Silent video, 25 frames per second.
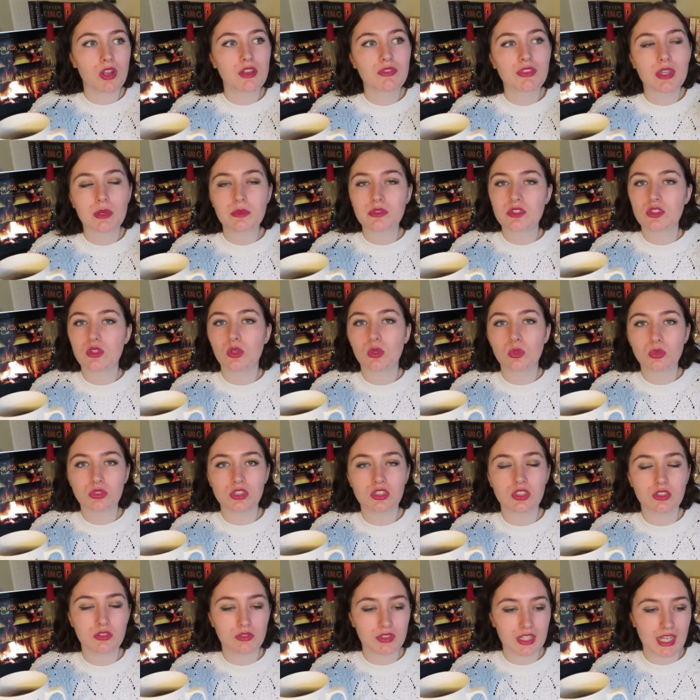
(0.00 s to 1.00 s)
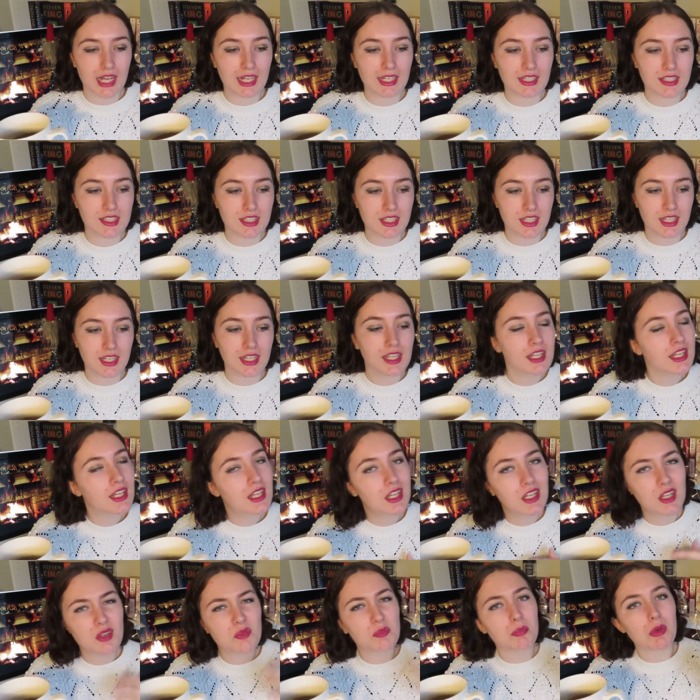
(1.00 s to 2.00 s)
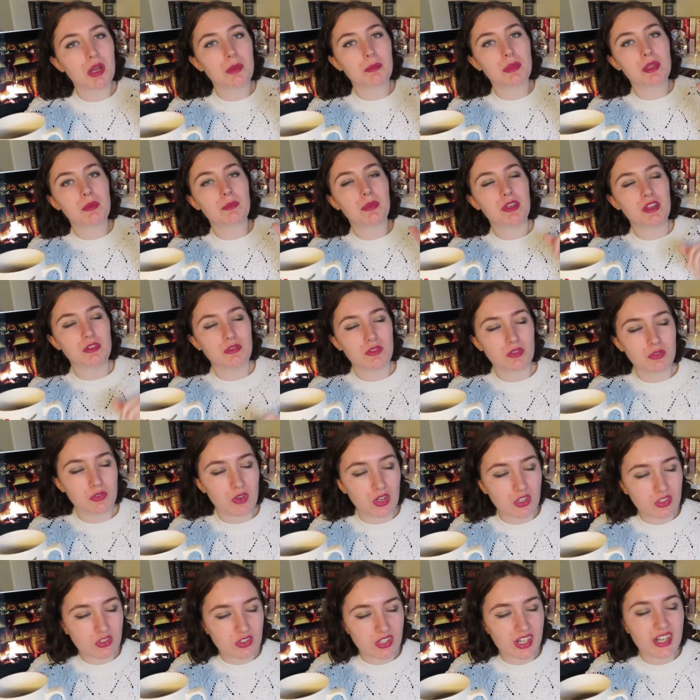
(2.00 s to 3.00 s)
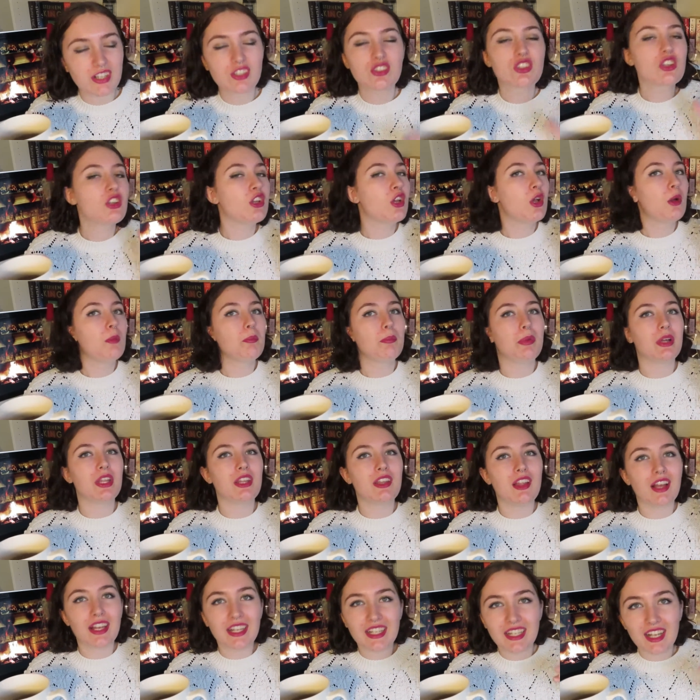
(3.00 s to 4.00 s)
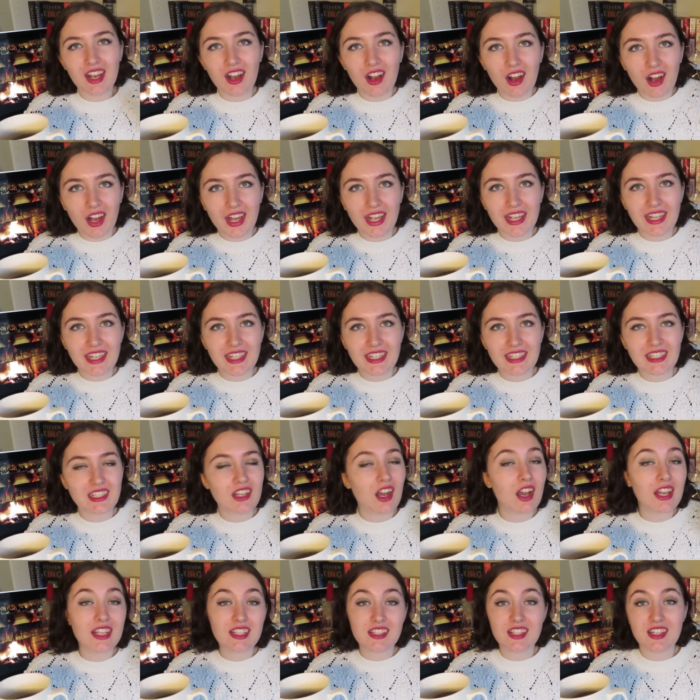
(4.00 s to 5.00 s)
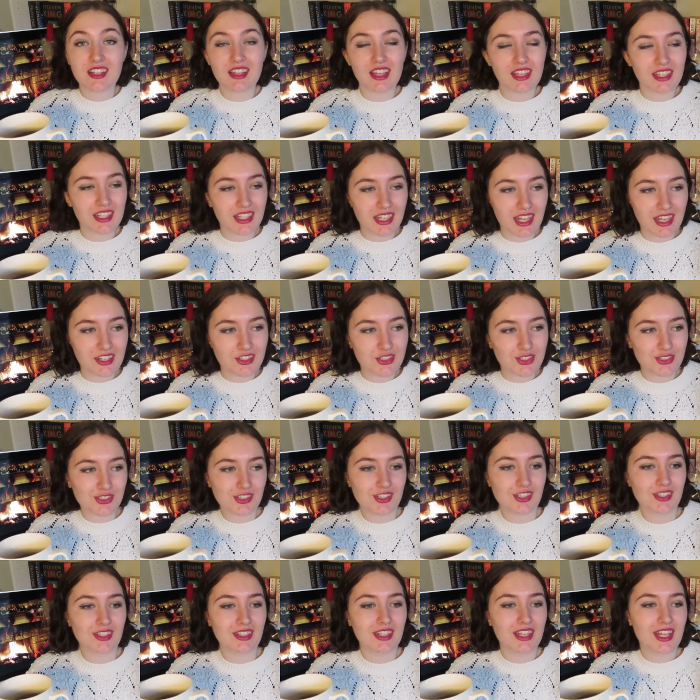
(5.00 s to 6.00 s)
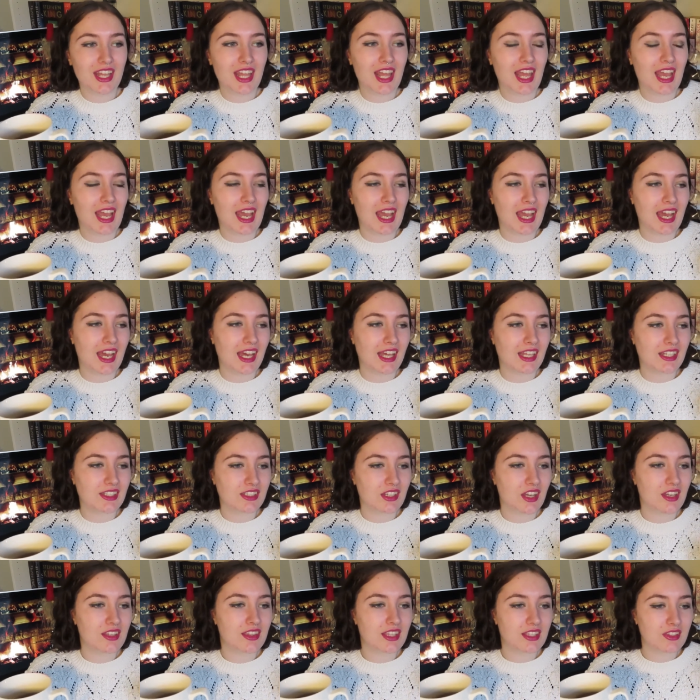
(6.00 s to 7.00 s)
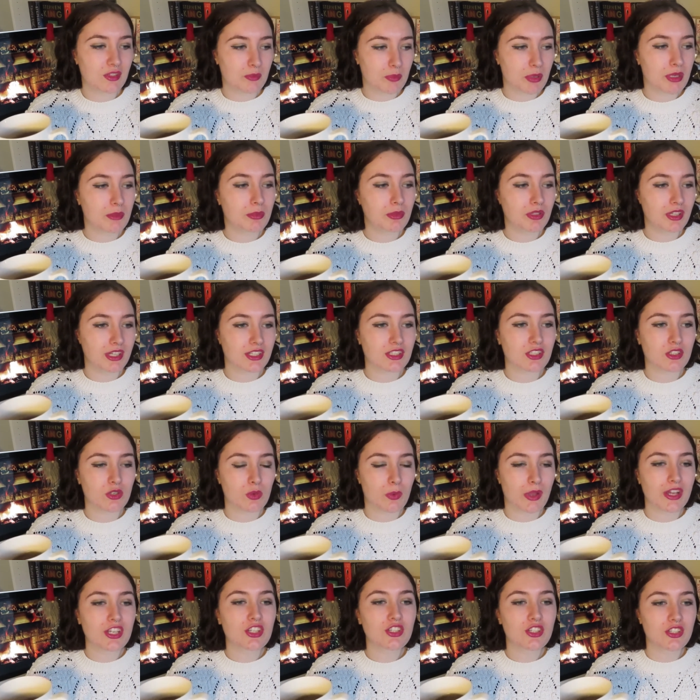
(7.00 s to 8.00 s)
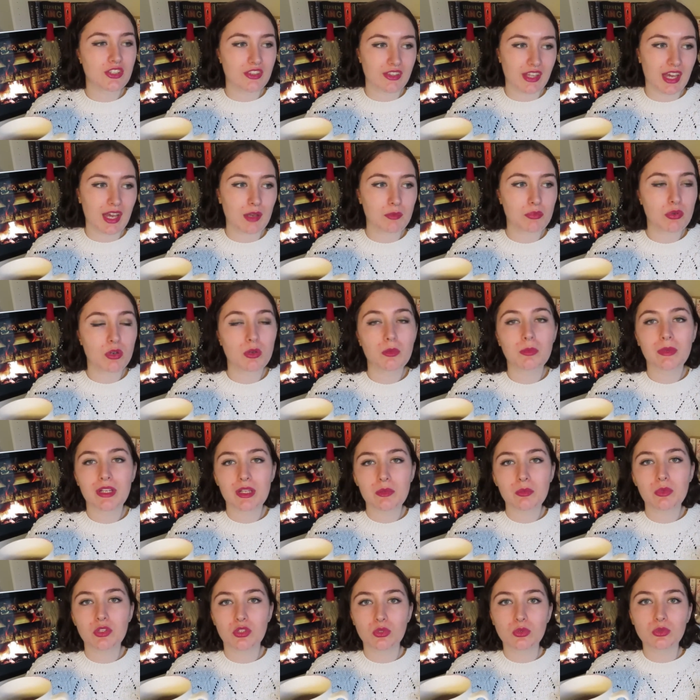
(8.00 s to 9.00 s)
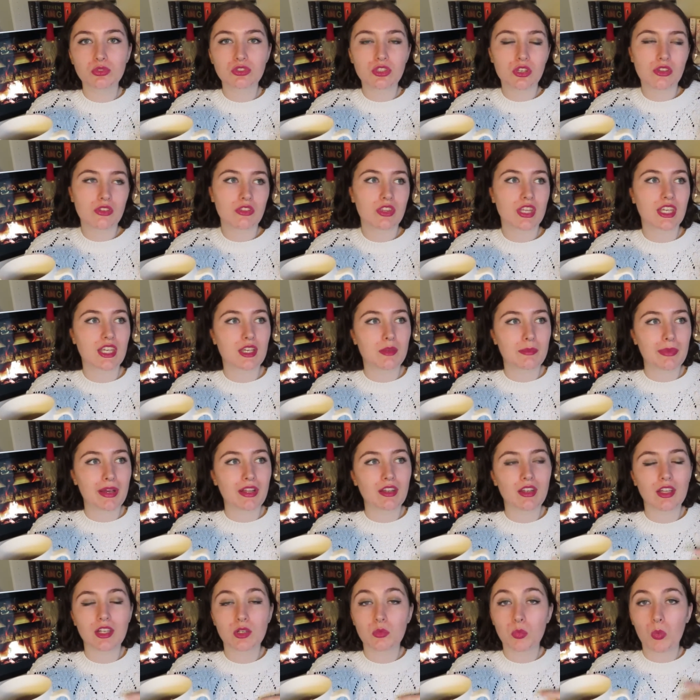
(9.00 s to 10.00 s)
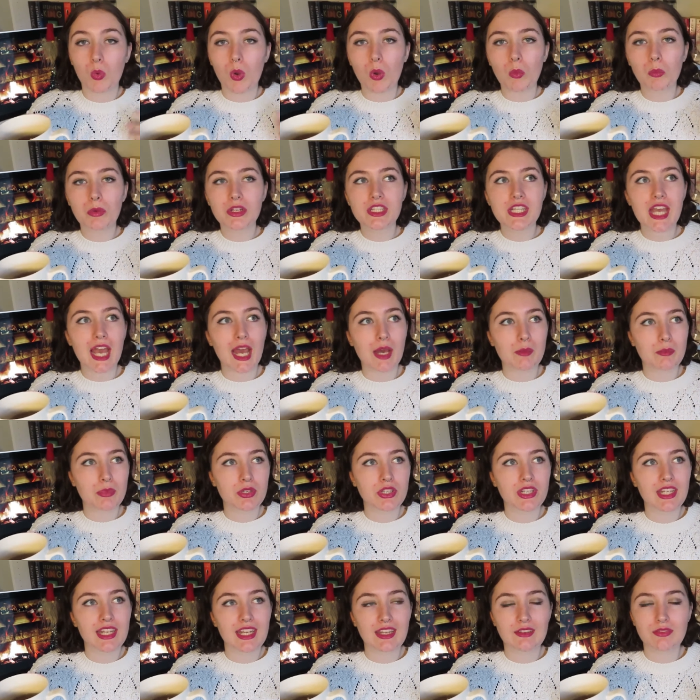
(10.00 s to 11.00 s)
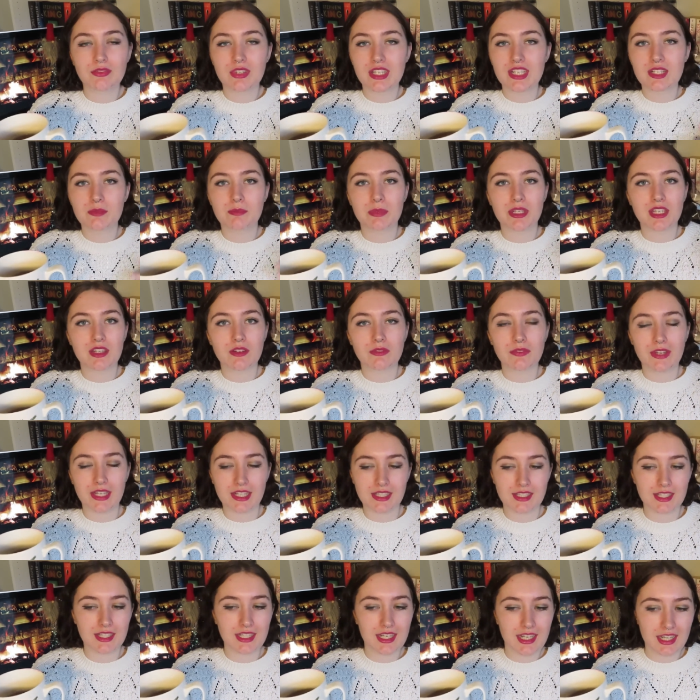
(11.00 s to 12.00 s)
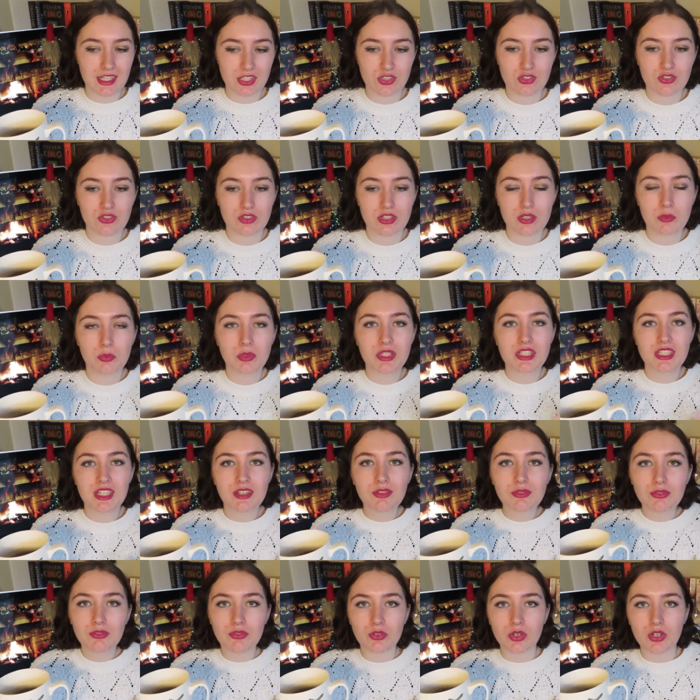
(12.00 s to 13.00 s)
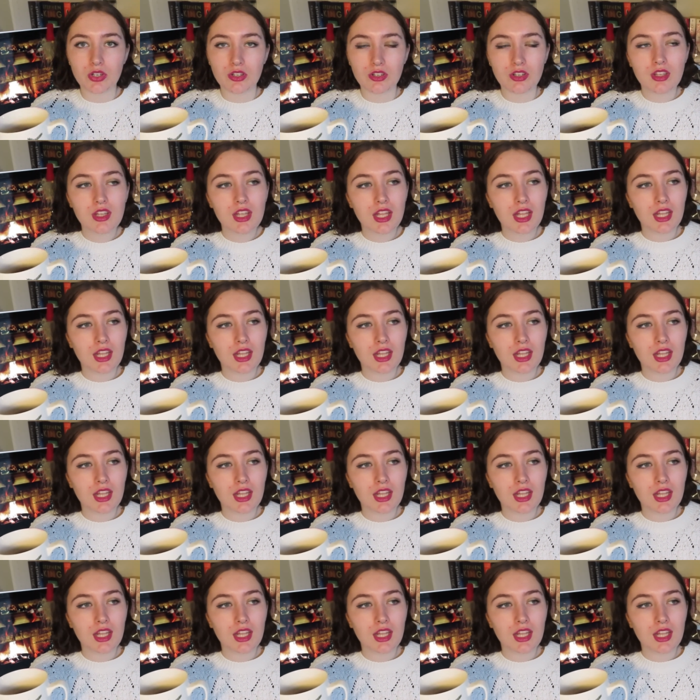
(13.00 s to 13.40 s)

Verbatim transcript: what if there was an alternate reality might be a bit of a far stretch but like I, I see that connection and I think that people like to question that probably would also think about like what would happen if these big events in history were different?